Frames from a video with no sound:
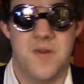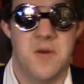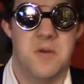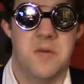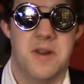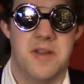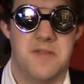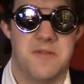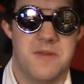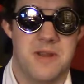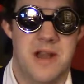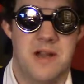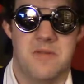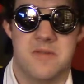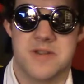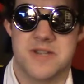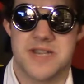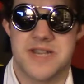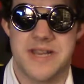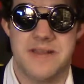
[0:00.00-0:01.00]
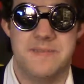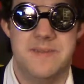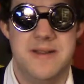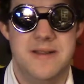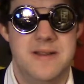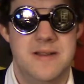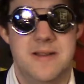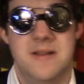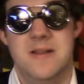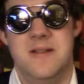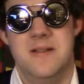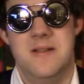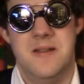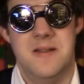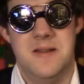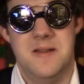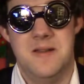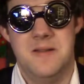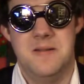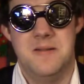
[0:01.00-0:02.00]
only 3 hours sleep.
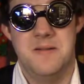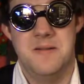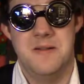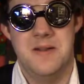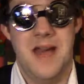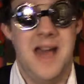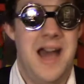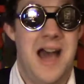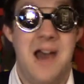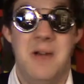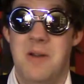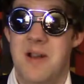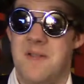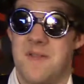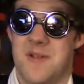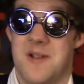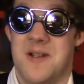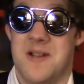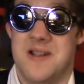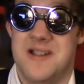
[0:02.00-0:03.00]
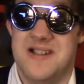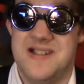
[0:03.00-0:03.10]
However,